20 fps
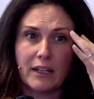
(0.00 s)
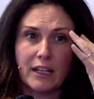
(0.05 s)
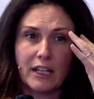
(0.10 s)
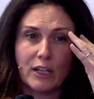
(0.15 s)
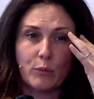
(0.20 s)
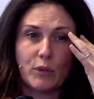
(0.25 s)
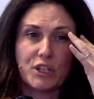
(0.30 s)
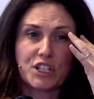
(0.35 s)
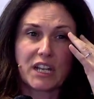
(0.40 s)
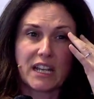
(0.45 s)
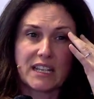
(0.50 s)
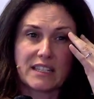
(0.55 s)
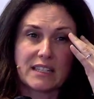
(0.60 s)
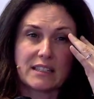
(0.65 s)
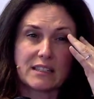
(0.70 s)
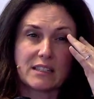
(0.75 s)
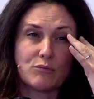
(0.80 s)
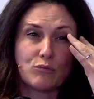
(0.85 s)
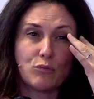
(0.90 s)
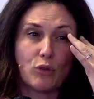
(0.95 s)
in which case
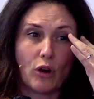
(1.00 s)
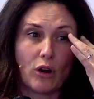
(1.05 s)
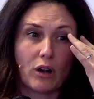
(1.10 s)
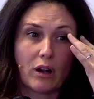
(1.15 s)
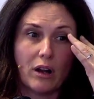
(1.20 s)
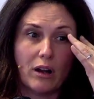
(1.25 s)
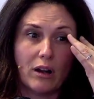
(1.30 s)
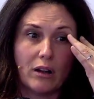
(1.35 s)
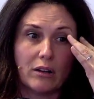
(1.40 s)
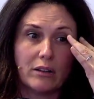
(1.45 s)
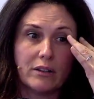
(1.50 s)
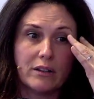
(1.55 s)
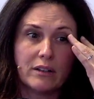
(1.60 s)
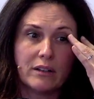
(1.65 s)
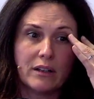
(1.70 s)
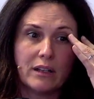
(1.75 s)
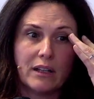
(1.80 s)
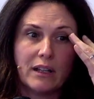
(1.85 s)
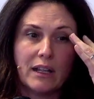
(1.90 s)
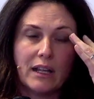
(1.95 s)
it's rock hard.
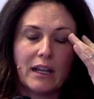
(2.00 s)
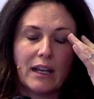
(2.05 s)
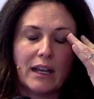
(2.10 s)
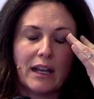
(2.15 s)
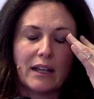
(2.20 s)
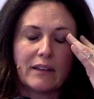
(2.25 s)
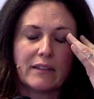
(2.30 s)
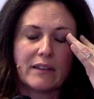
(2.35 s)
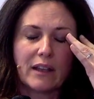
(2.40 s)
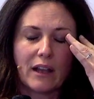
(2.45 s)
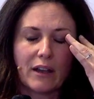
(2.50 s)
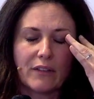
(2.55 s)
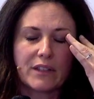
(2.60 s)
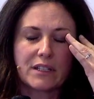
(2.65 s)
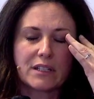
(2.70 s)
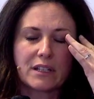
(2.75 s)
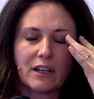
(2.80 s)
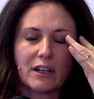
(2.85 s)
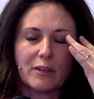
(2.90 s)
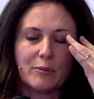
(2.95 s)
And the other
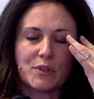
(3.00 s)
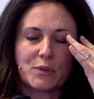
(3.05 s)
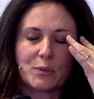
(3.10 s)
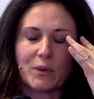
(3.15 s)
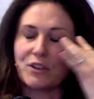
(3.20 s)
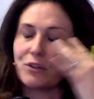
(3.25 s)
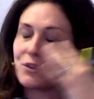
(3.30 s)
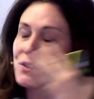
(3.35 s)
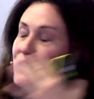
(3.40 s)
time is when you're